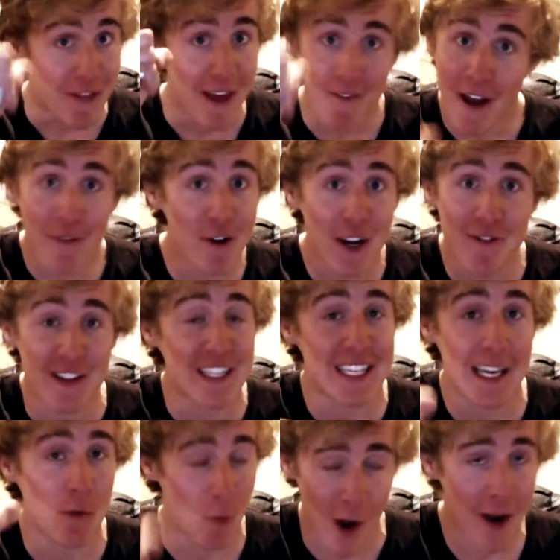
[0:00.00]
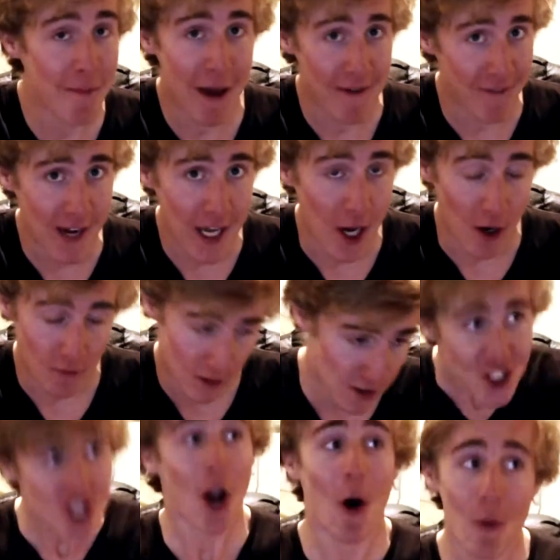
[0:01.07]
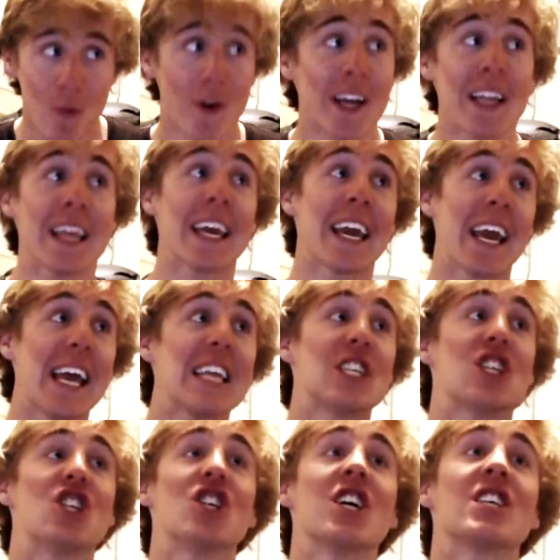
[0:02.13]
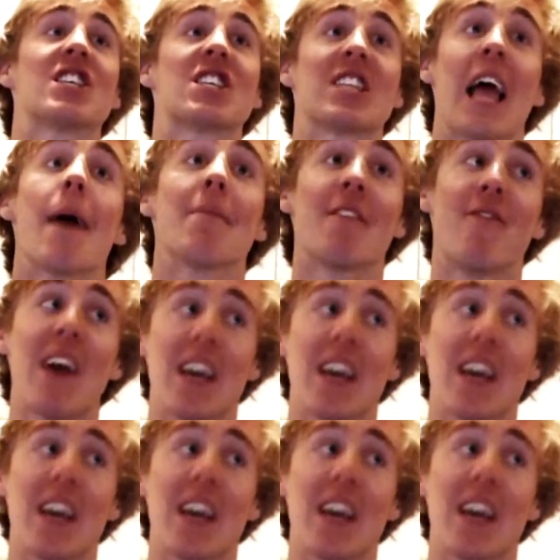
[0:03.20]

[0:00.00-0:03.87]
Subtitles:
if they've ever even seen one of my videos. So really, it's just slap in the